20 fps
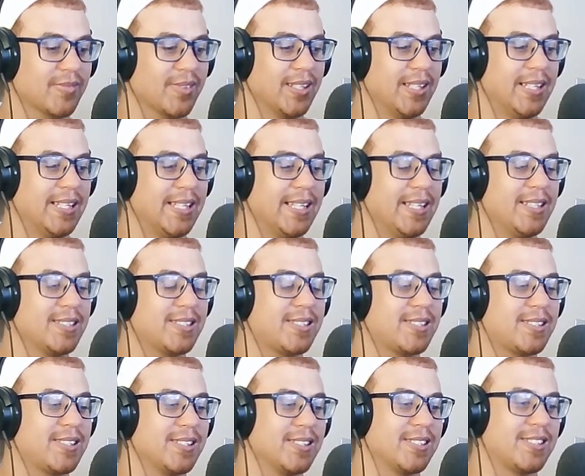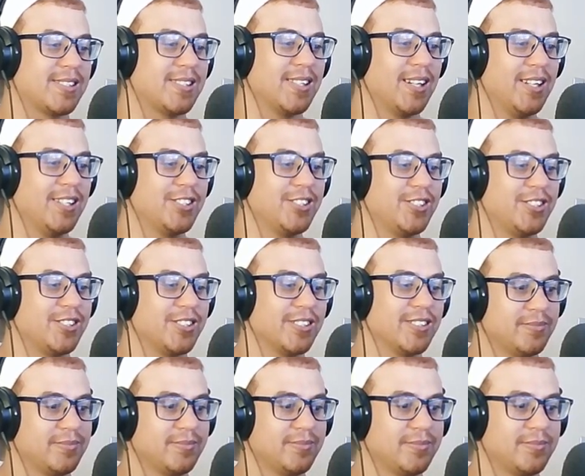An instance
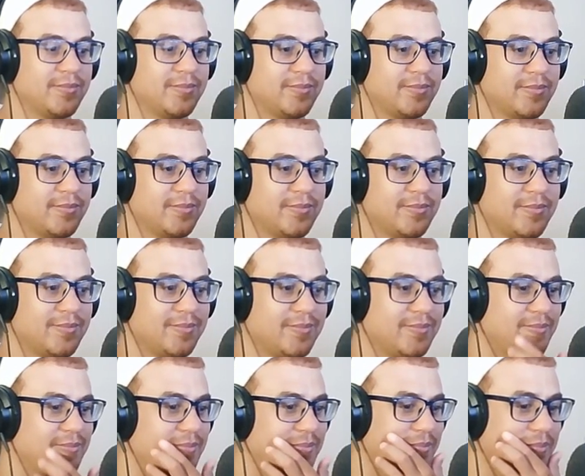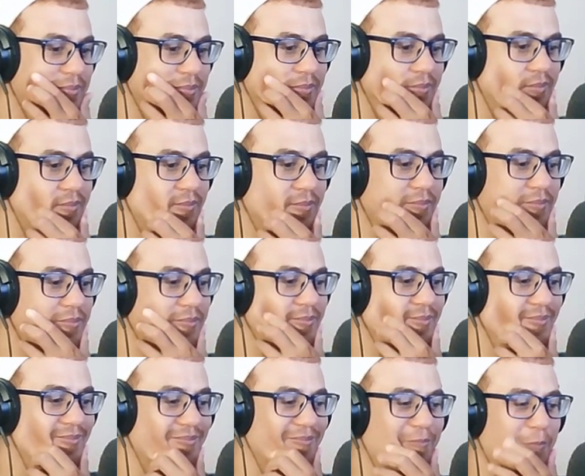
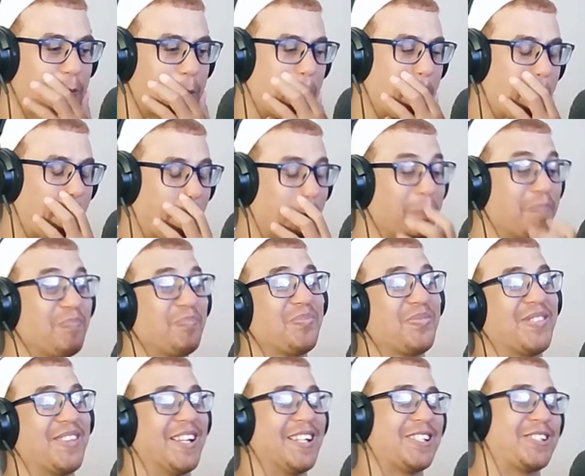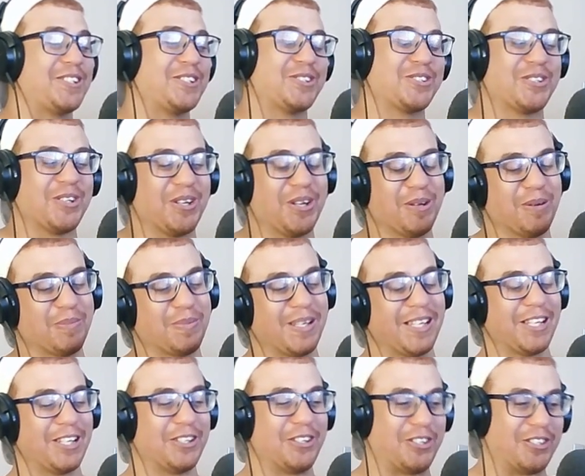dungeon.This is gonna
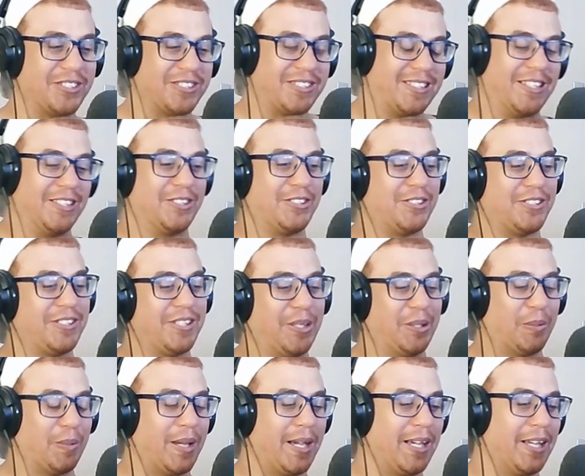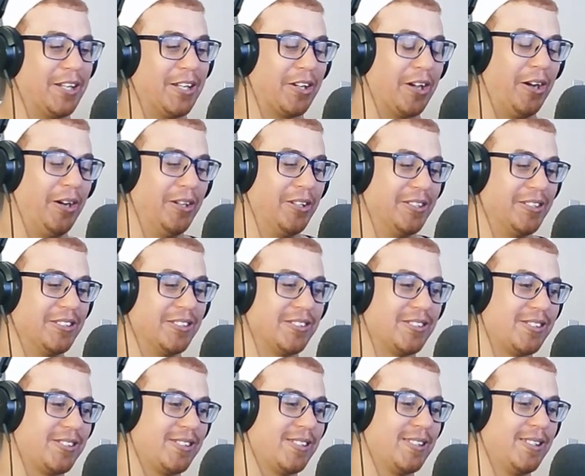be interesting to see where it
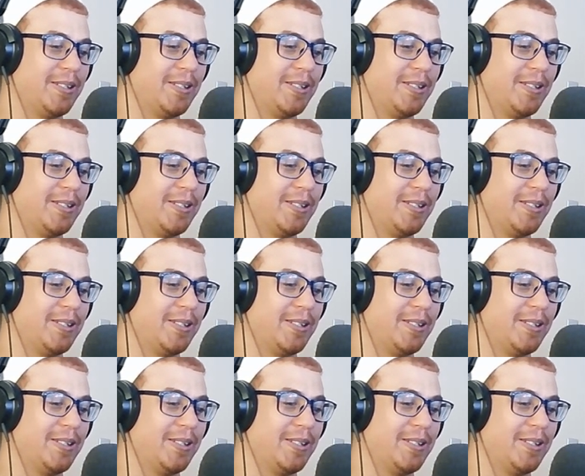goes.